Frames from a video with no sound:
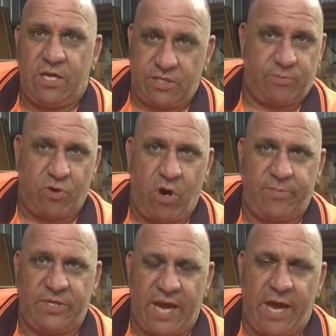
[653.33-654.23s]

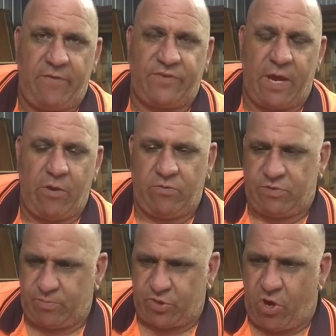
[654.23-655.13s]
subscribe to Dave. So
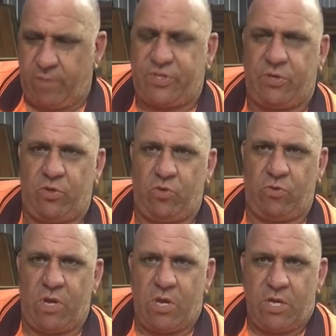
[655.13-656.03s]
subscribe
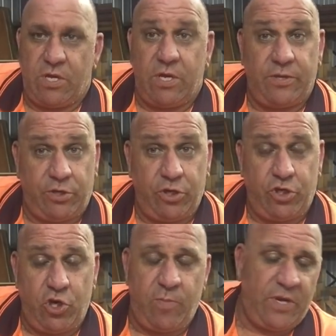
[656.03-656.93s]
to the
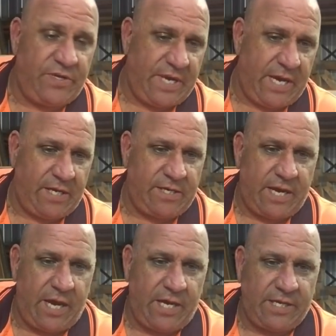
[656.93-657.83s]
YouTubers, and
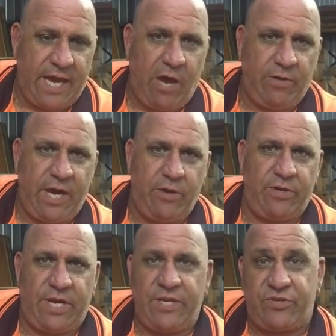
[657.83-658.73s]
go to
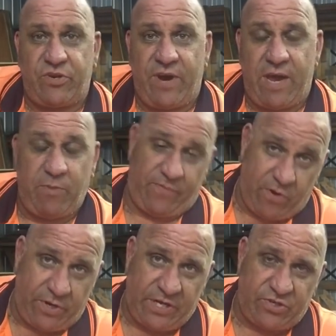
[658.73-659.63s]
the Instagram if
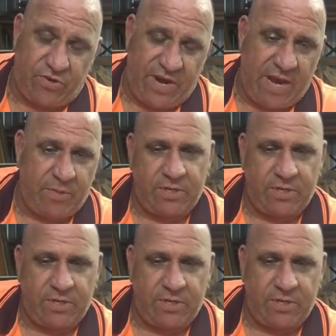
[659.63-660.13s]
you're on Instagram,